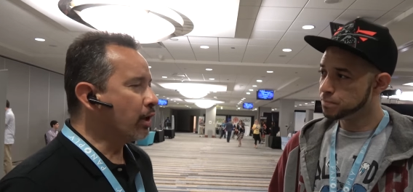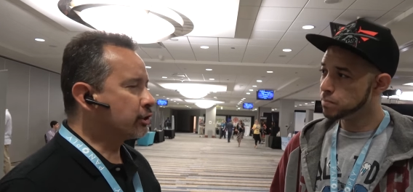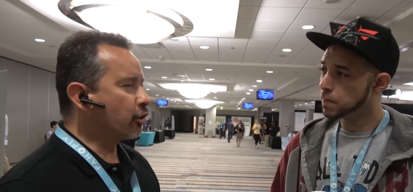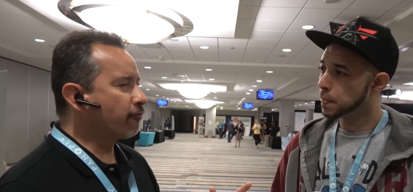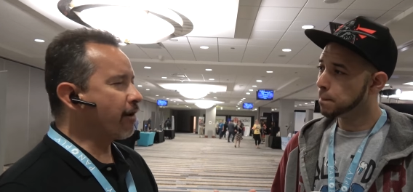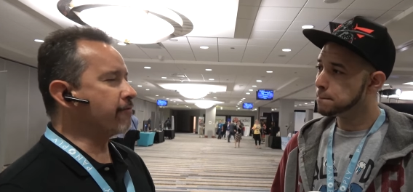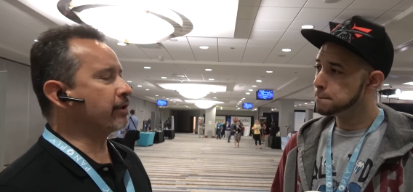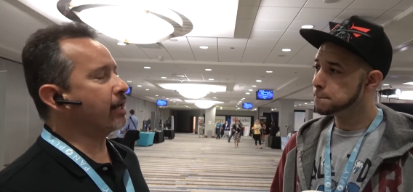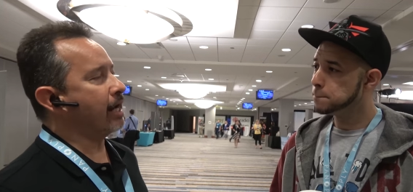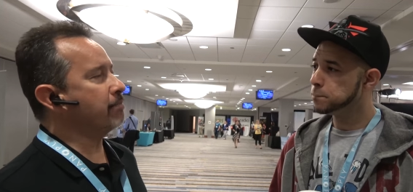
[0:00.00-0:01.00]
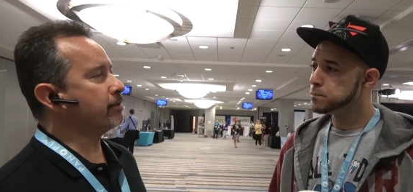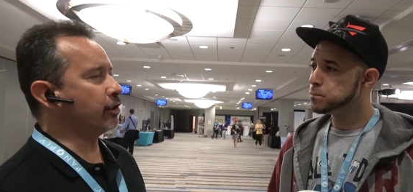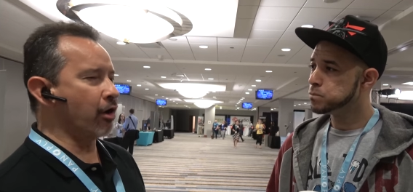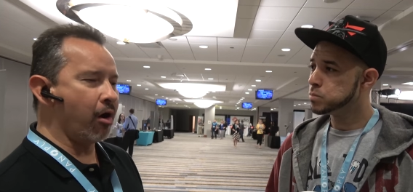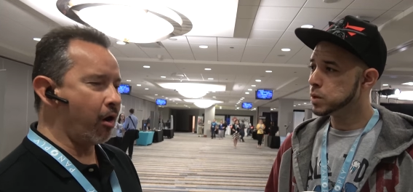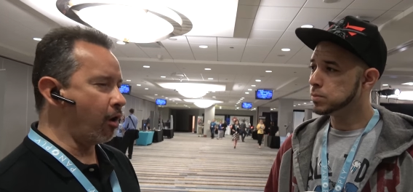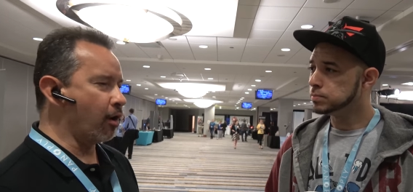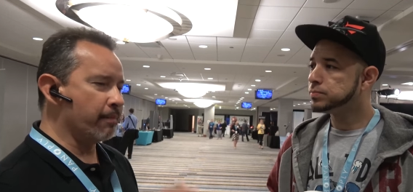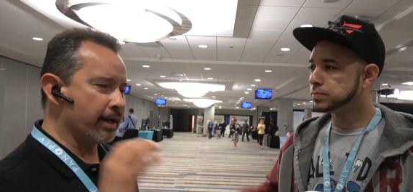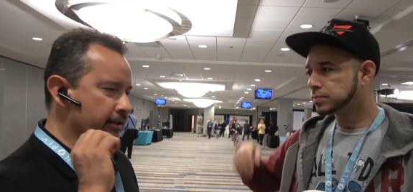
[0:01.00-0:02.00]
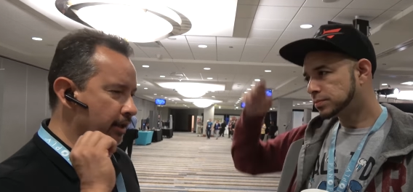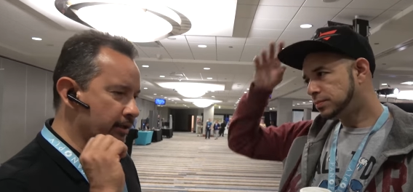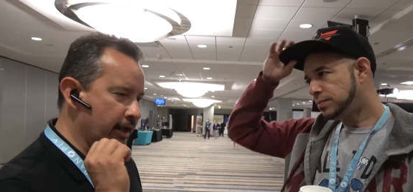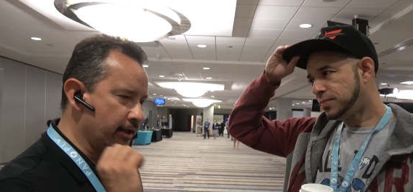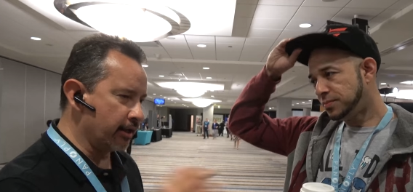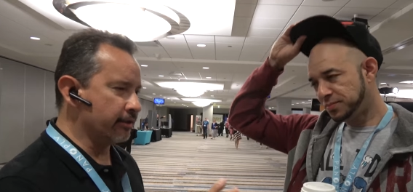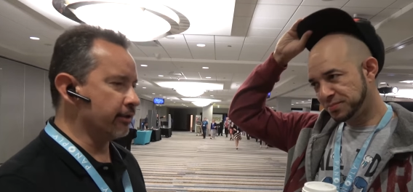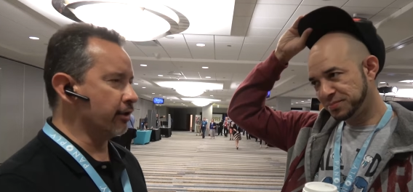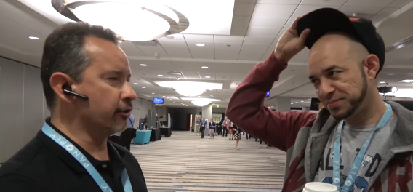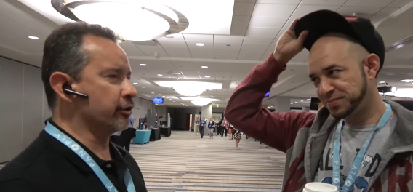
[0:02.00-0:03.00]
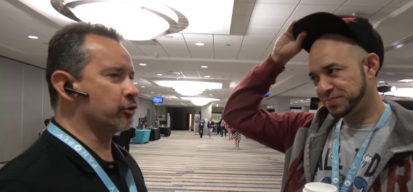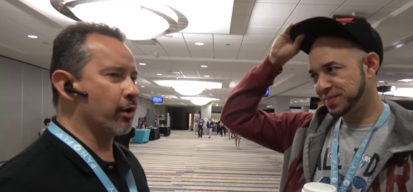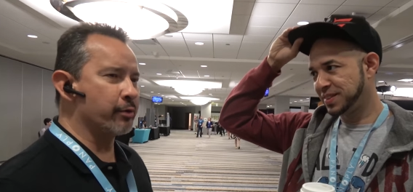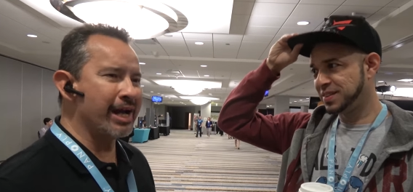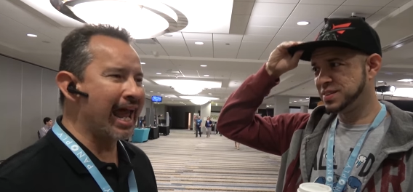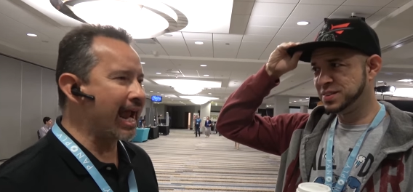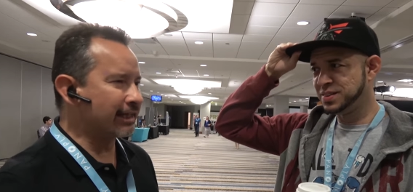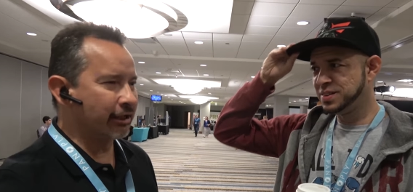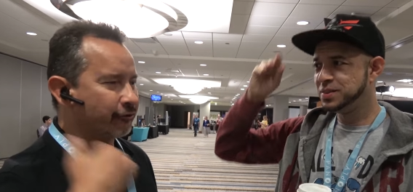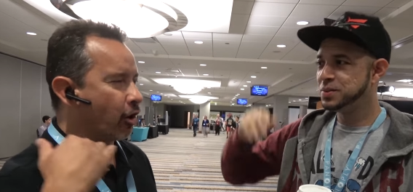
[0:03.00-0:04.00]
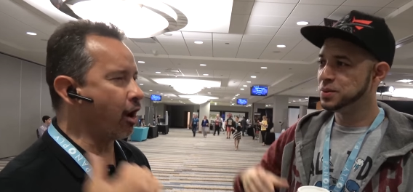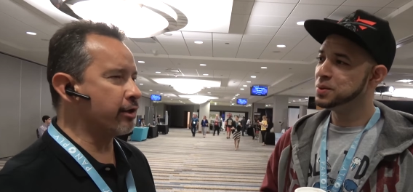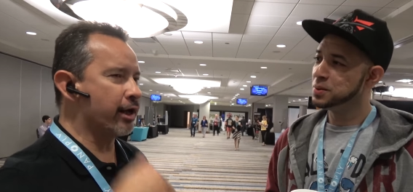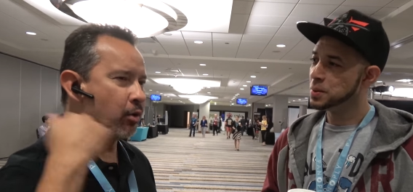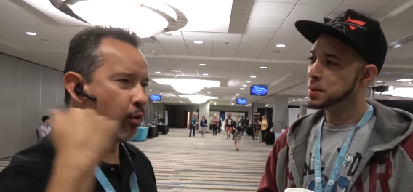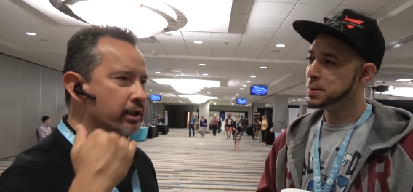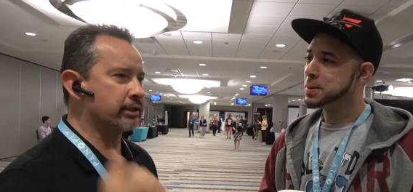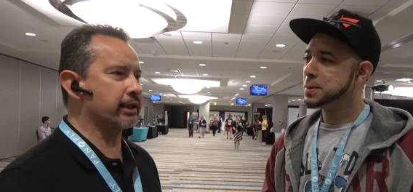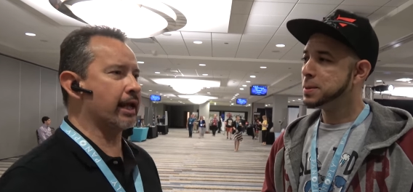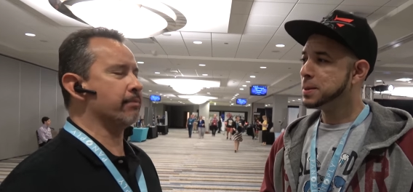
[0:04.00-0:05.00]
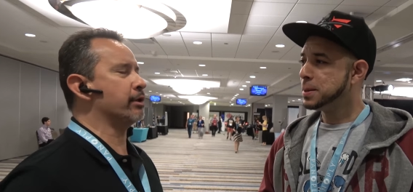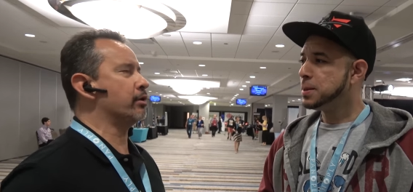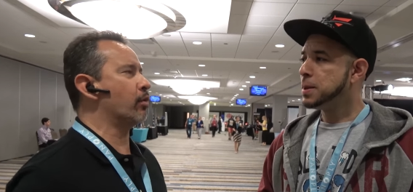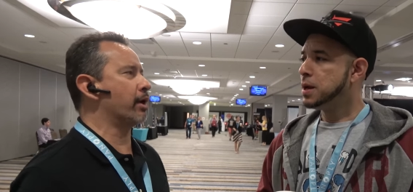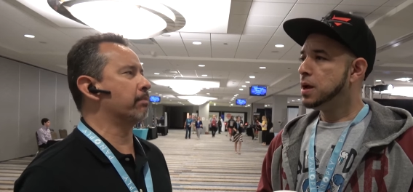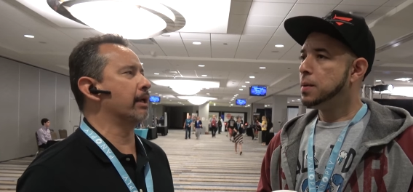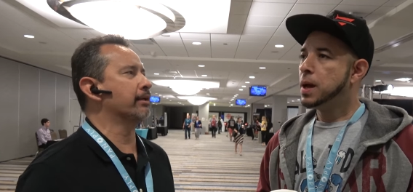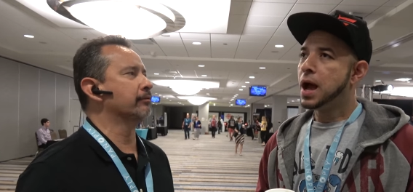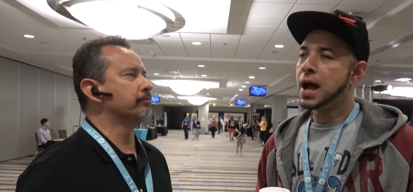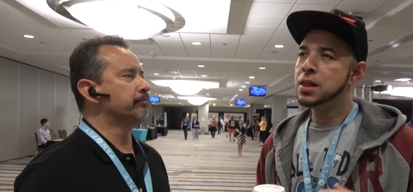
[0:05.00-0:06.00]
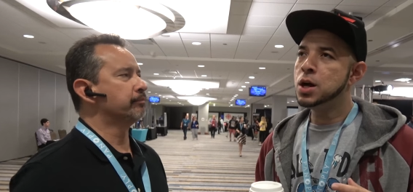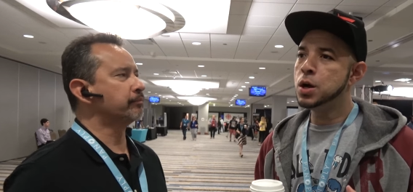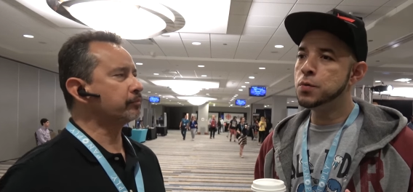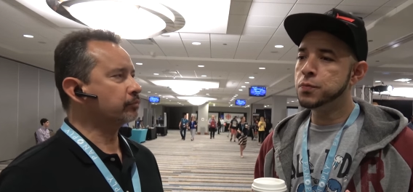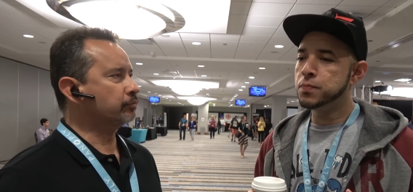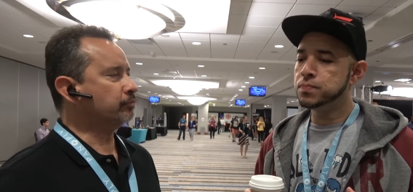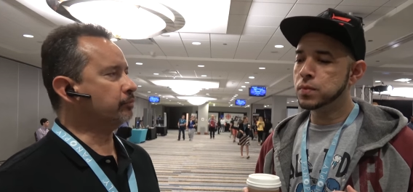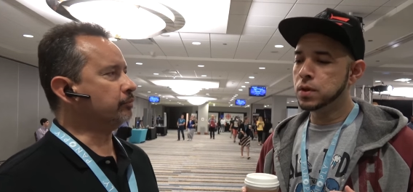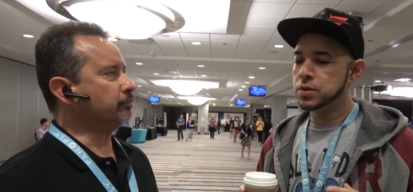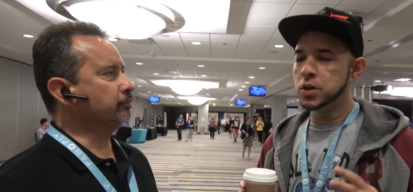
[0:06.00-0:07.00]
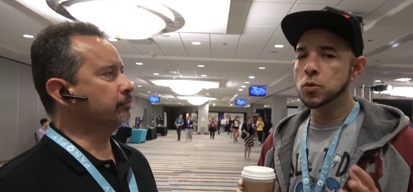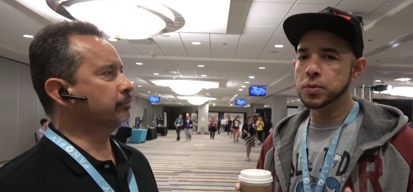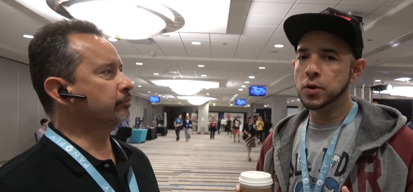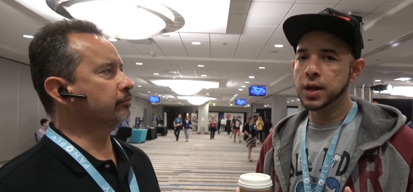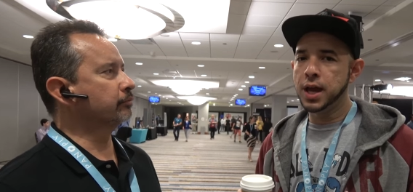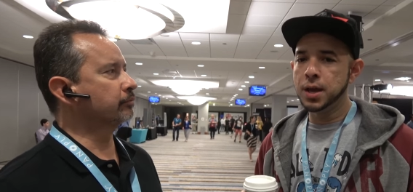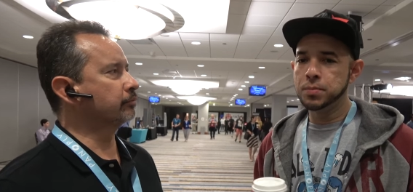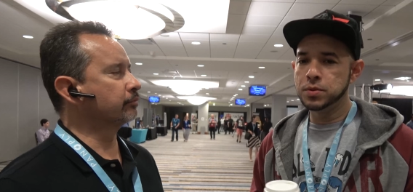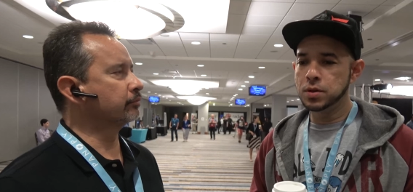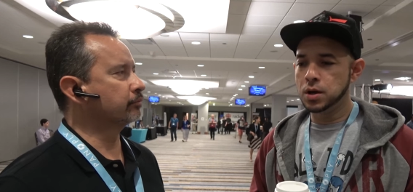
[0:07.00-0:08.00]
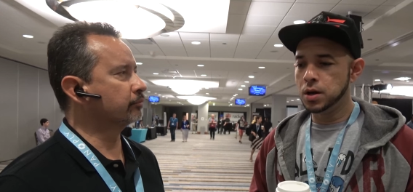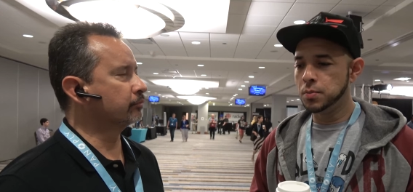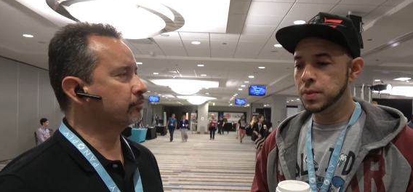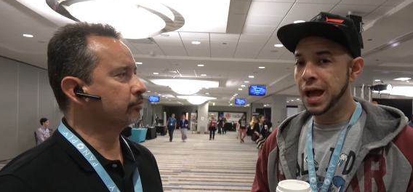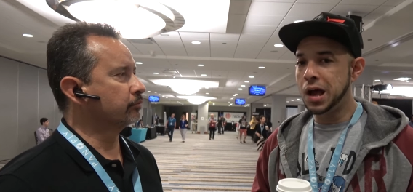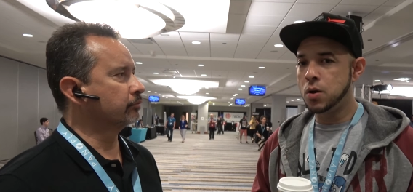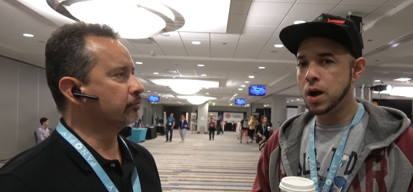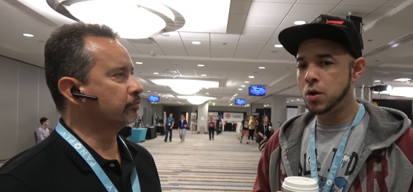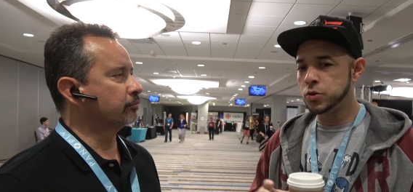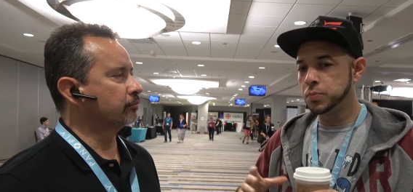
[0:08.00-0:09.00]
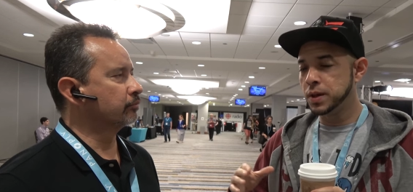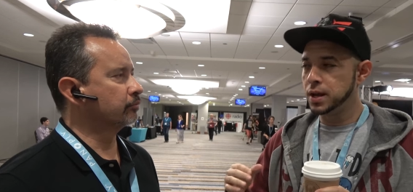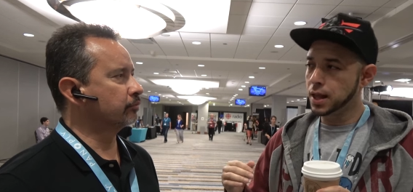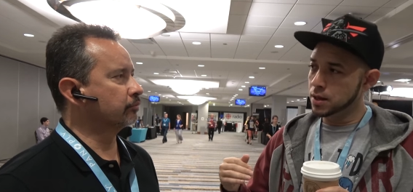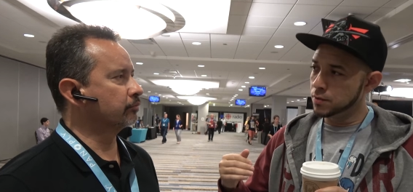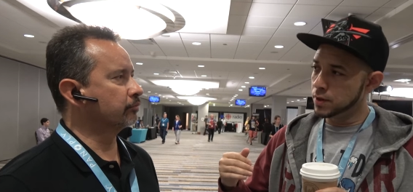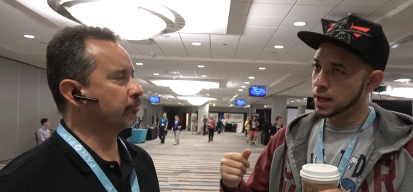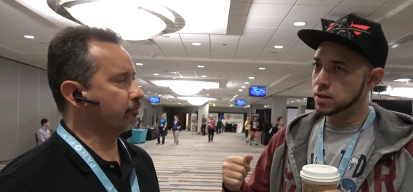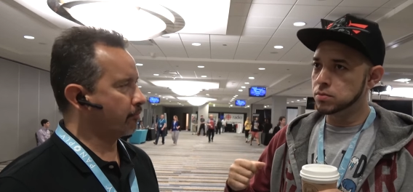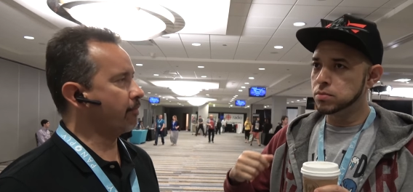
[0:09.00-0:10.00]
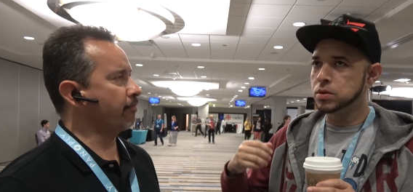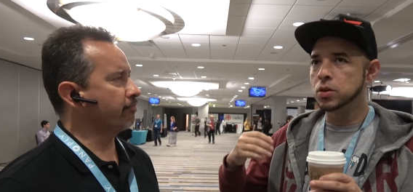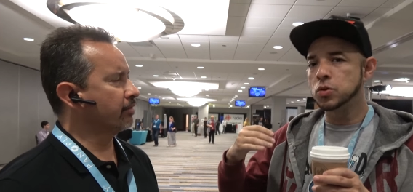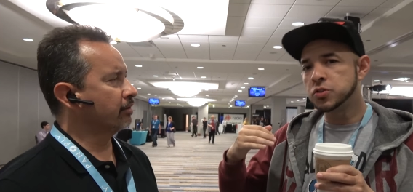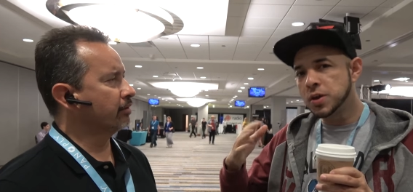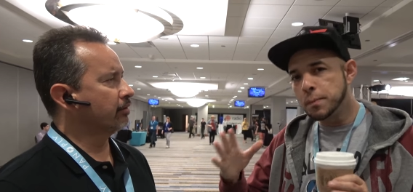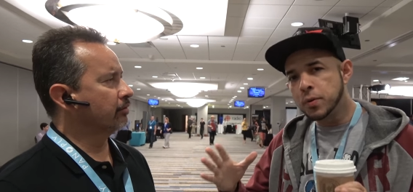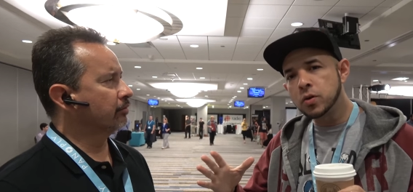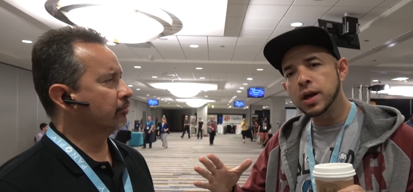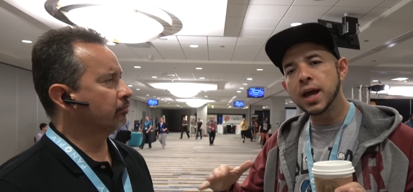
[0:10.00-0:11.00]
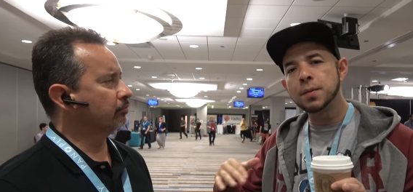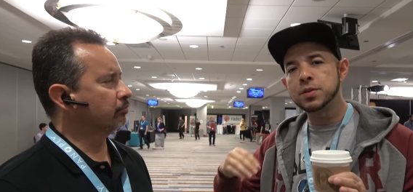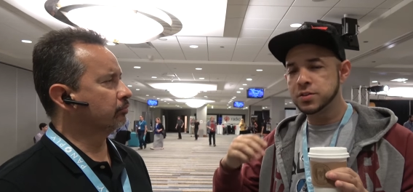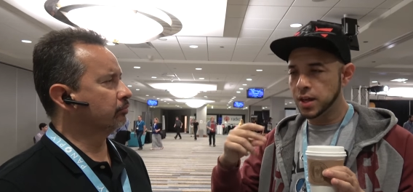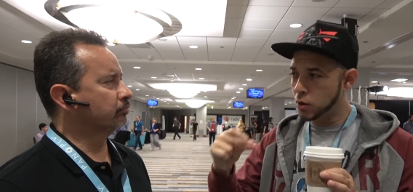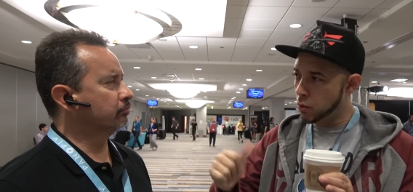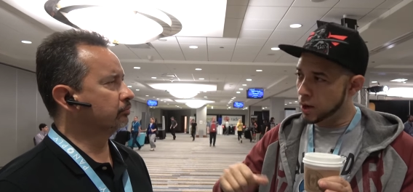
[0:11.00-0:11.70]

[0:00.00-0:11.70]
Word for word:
Speaker 1: What's your favorite game? You go home and, and, and you know just want to relax after a hard day. What's the game that you want
Speaker 2: to play? I love single player games. Um, now I also play a lot of like you know simple games. It's like